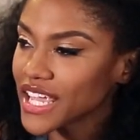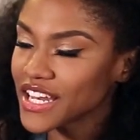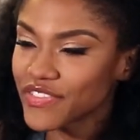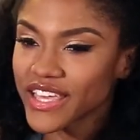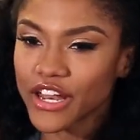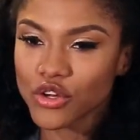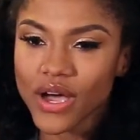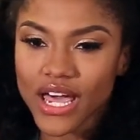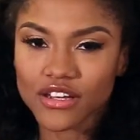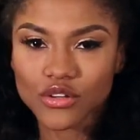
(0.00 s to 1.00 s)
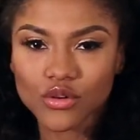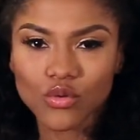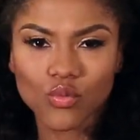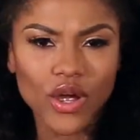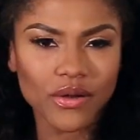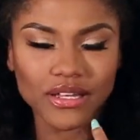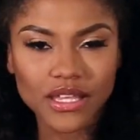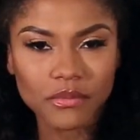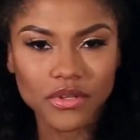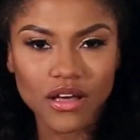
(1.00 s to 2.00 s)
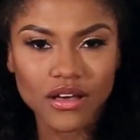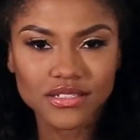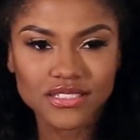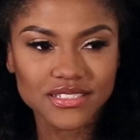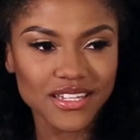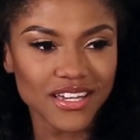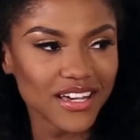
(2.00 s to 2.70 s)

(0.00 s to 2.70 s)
Anything I knew how to do, wearing lip gloss,